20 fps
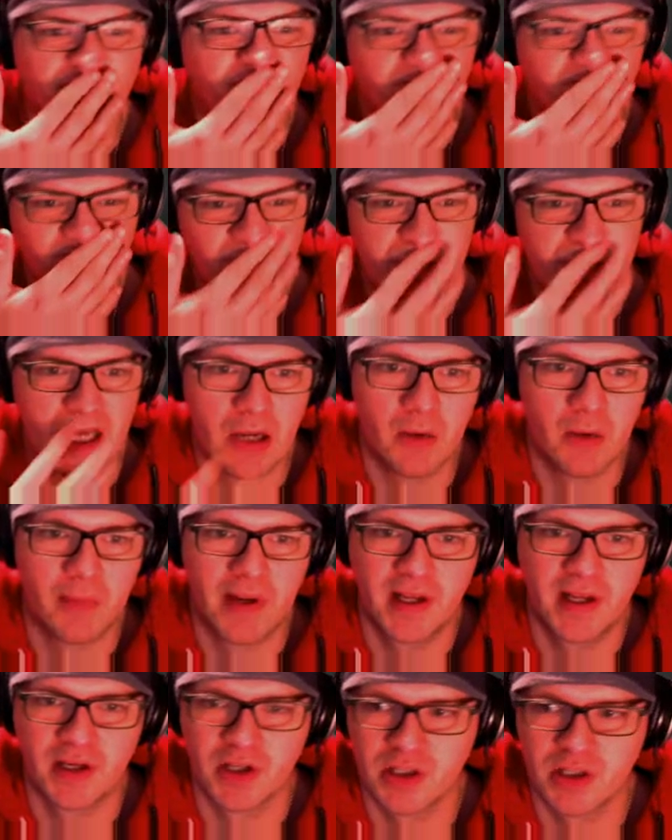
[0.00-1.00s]
Yeah, we're
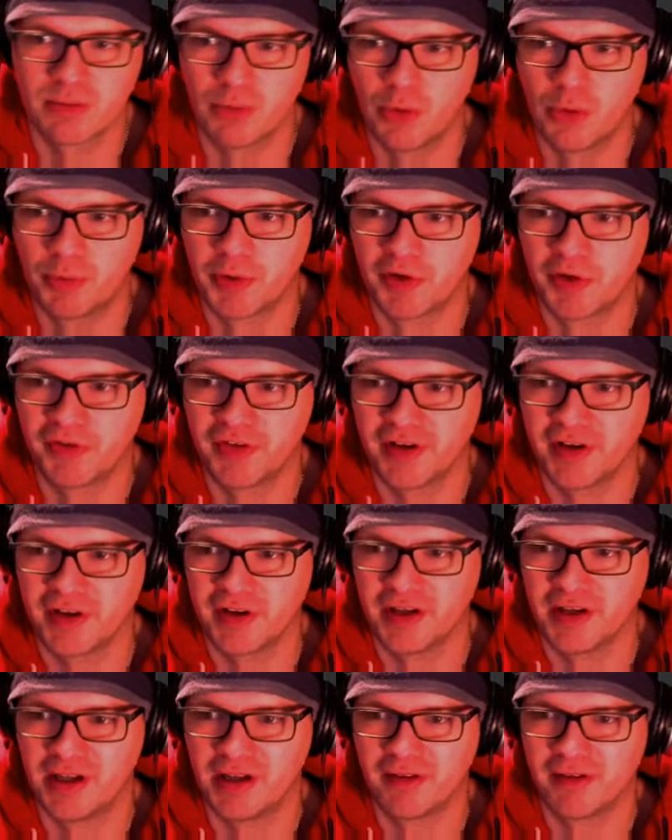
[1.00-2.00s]
making a small profit on
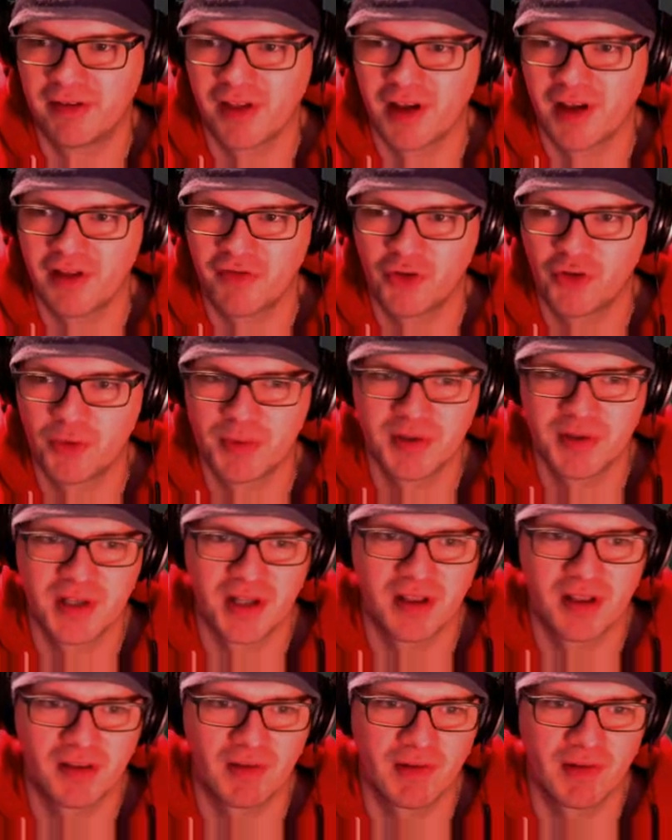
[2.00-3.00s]
it,
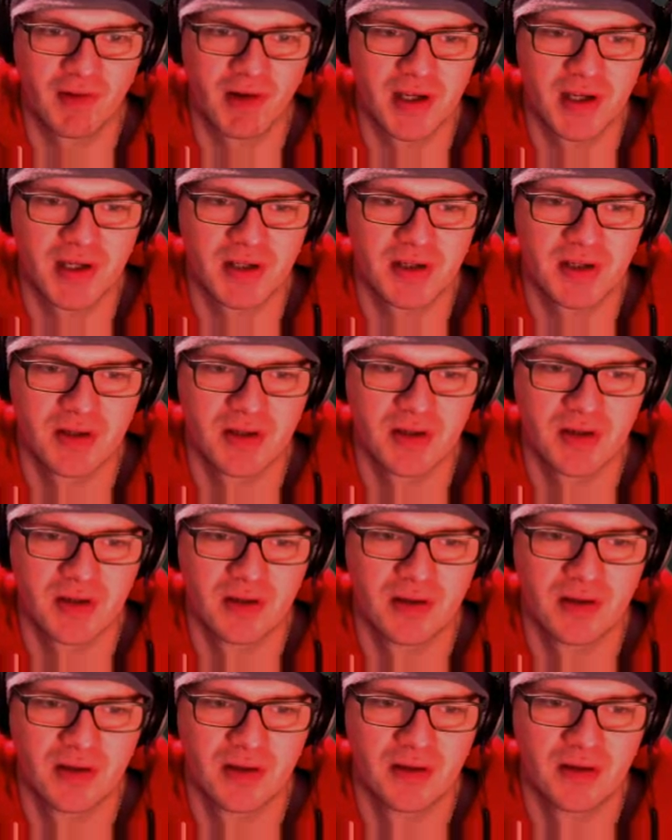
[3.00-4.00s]
34% 3-ways.
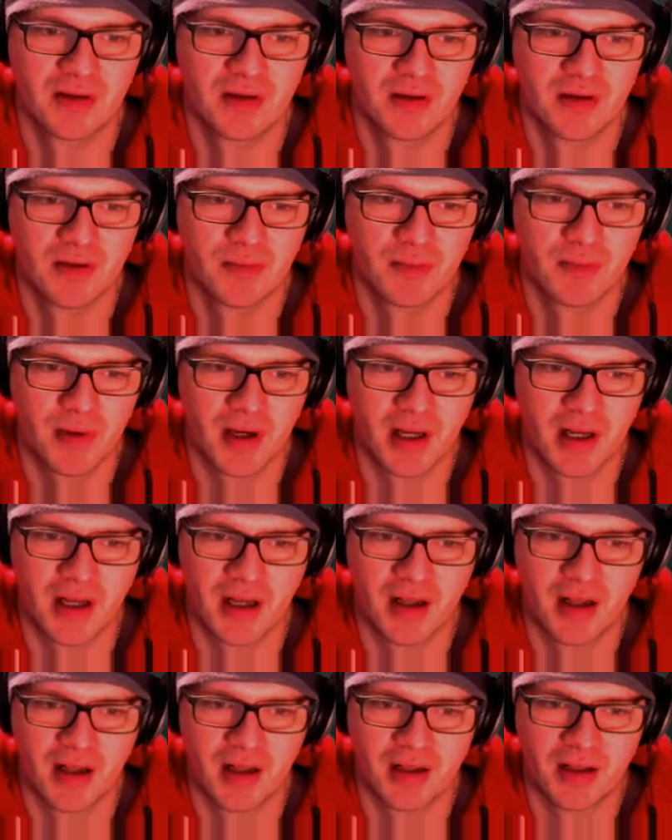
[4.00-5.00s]

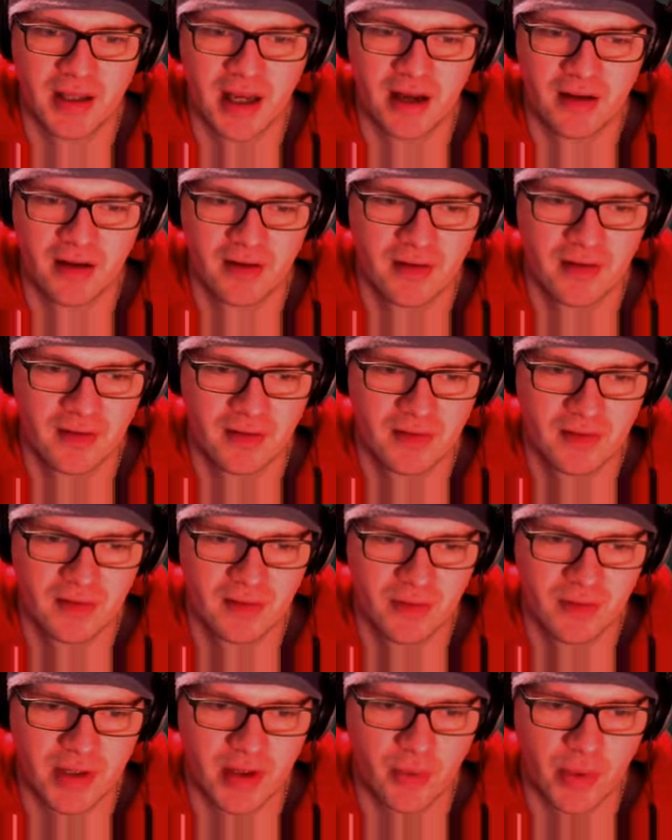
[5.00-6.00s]
But yeah,
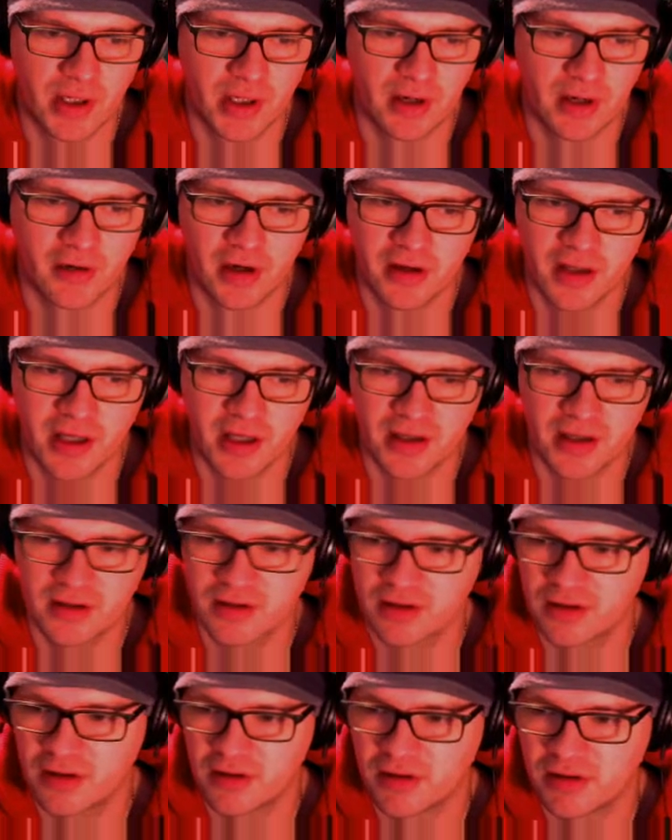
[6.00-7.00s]
we don't know that,
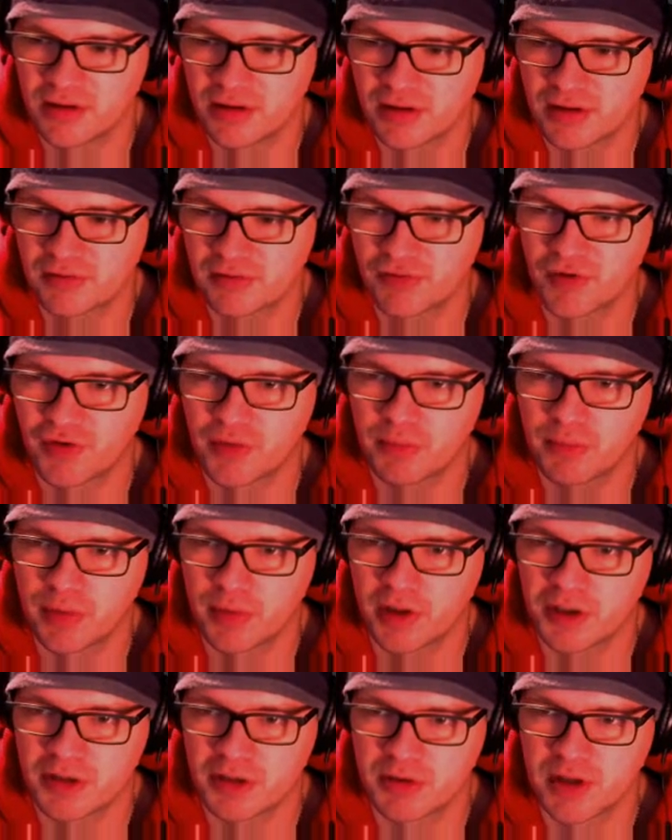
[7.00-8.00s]
so I
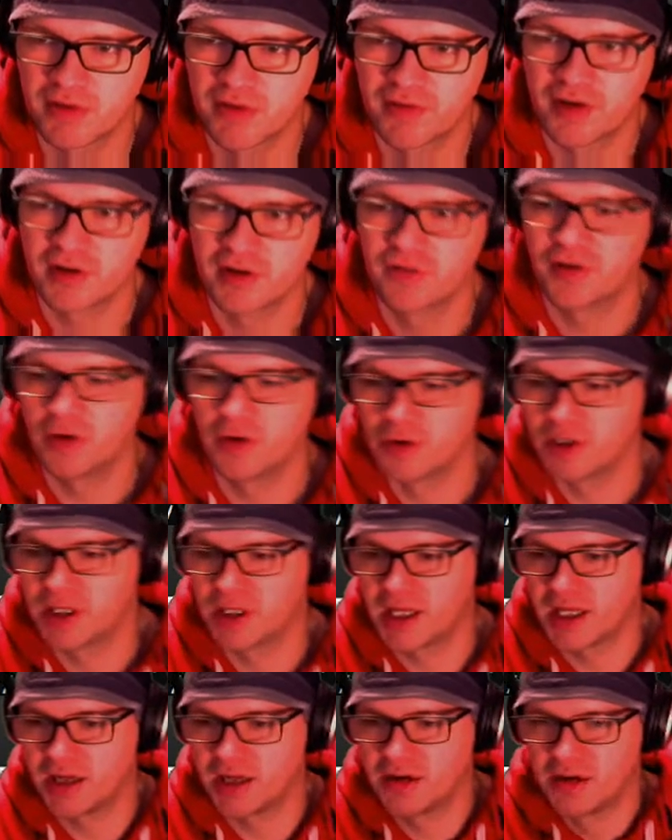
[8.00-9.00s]
should definitely have folded
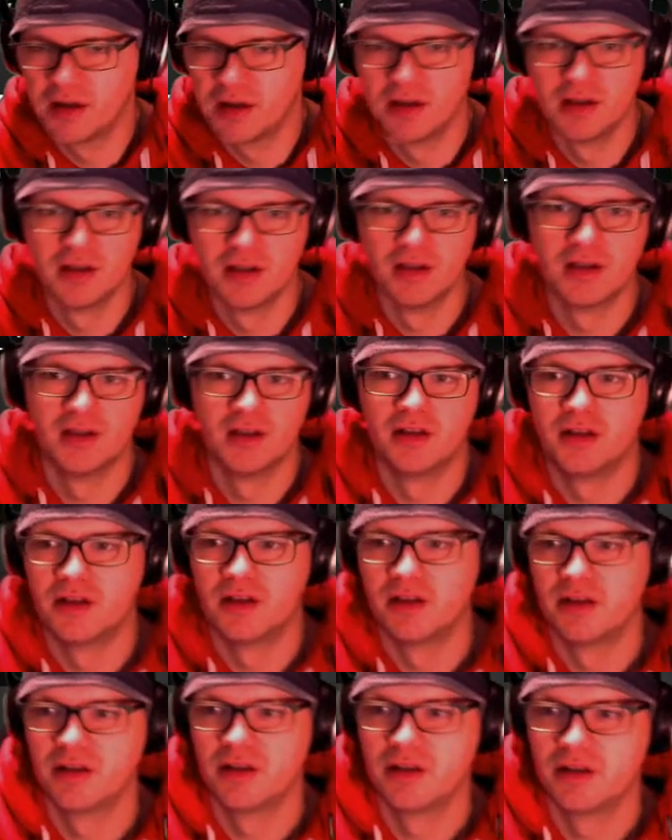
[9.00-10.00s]
that hand.
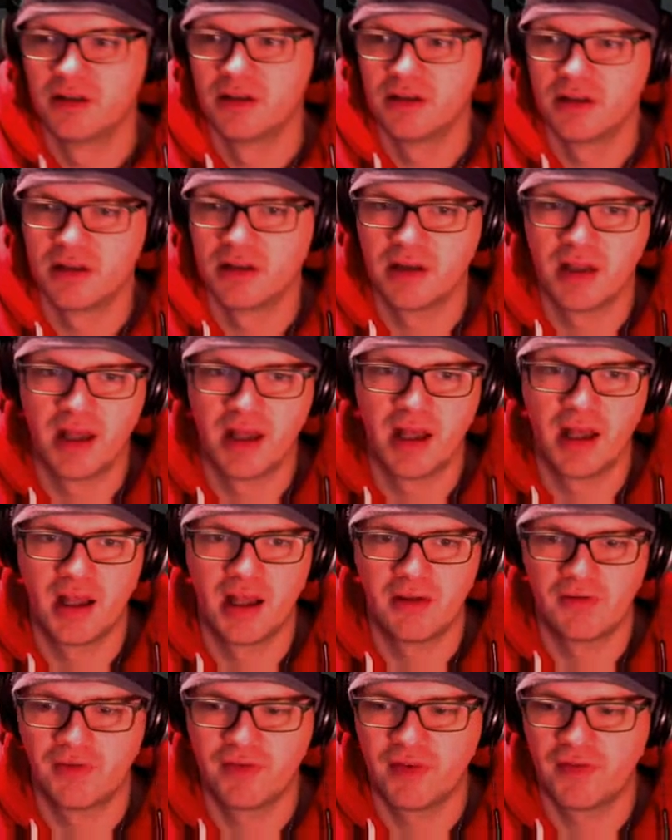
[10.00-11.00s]

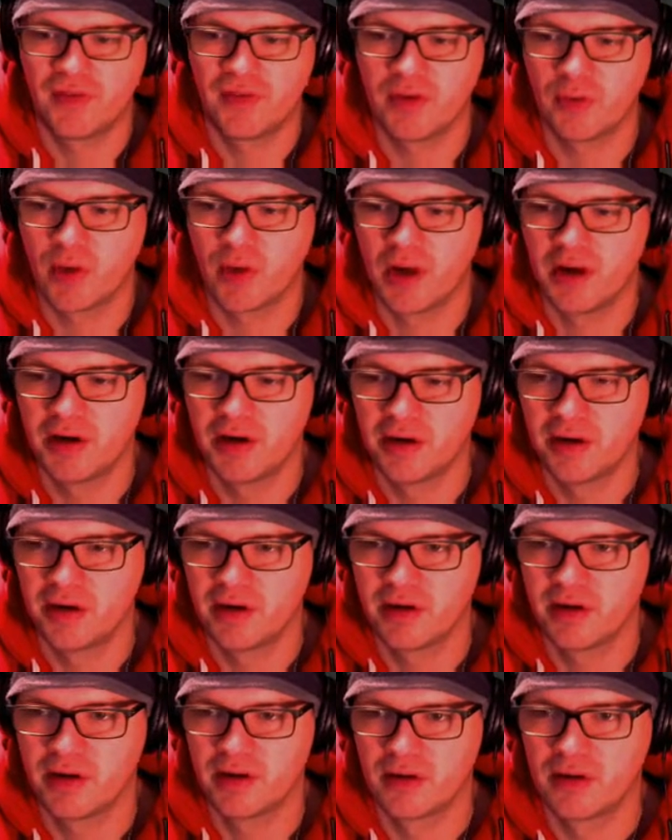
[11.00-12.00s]
And 51.
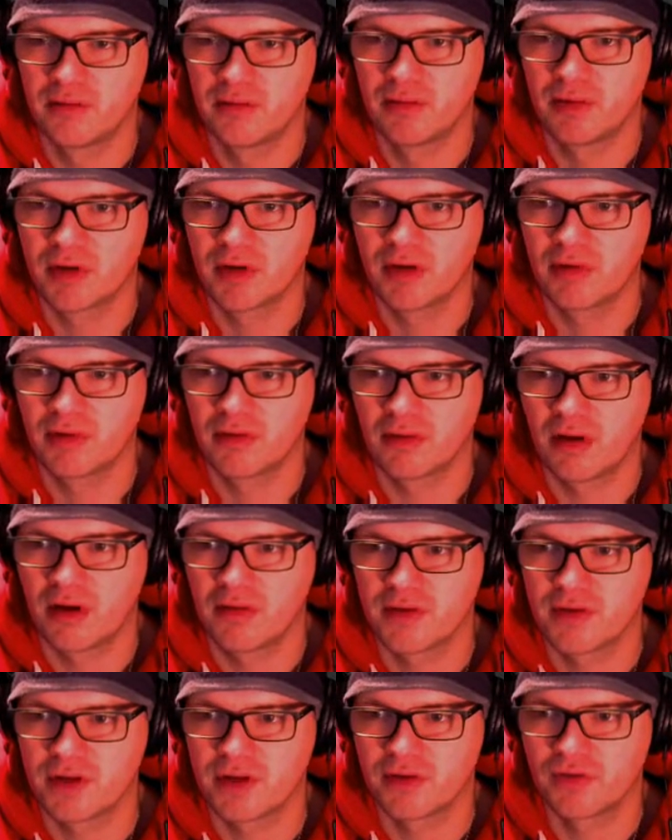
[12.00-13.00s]
Don't have
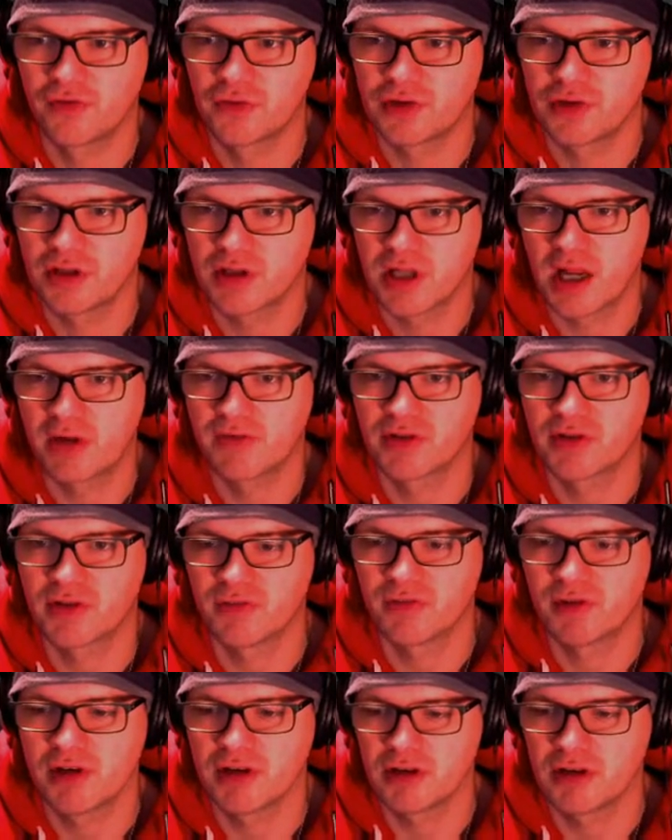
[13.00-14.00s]
a full stack for some
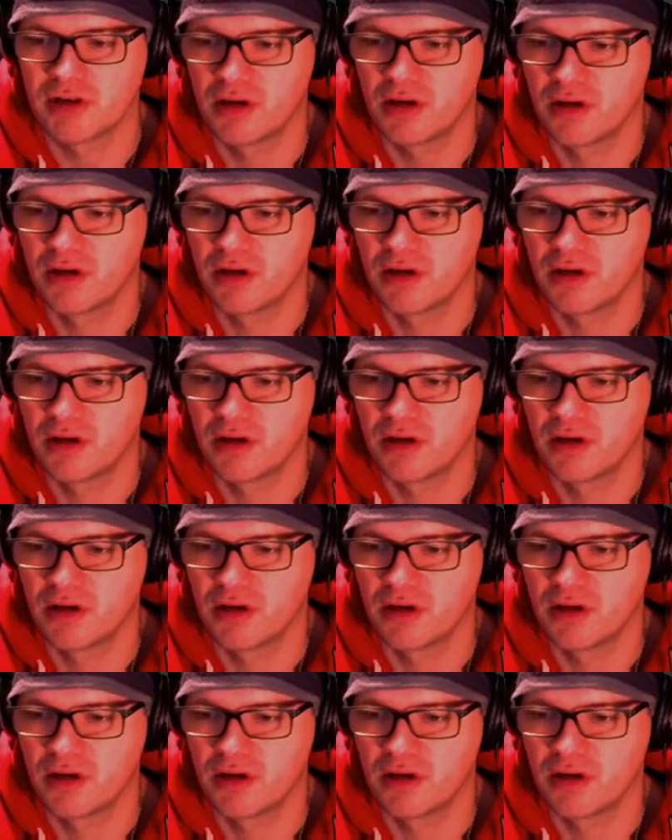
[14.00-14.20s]
reason.